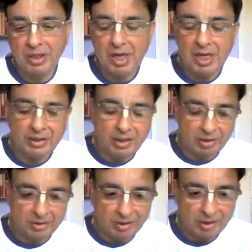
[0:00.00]
and
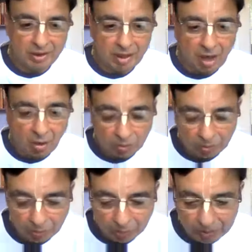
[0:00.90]
then learn how
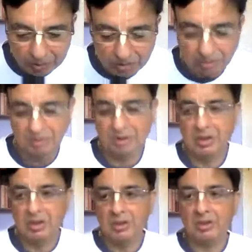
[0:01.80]
to do it.
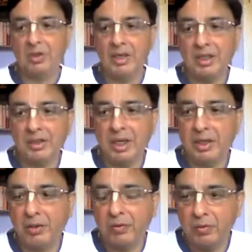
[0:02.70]
So yeah,
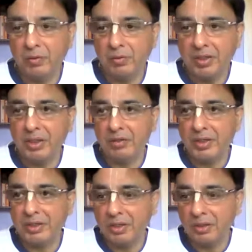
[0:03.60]
thank you for very
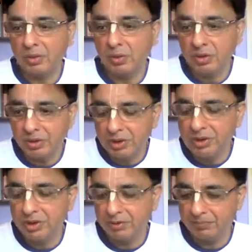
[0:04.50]
interesting
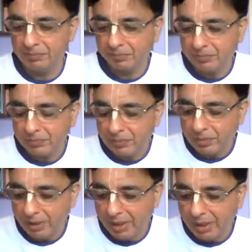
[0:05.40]
questions.
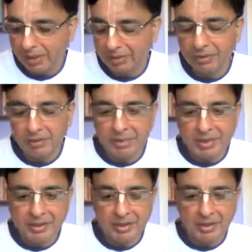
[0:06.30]
And it's
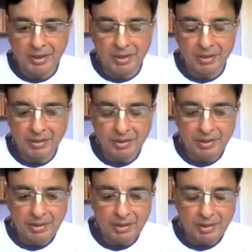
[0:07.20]
amazing
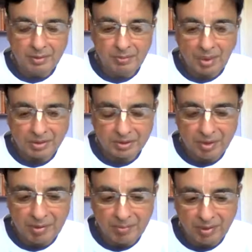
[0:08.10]

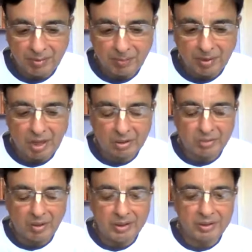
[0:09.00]
pastime, Prahlada
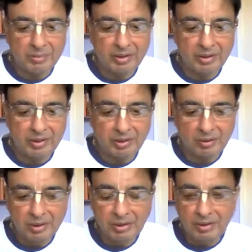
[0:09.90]
Maharaj. I mean, you know,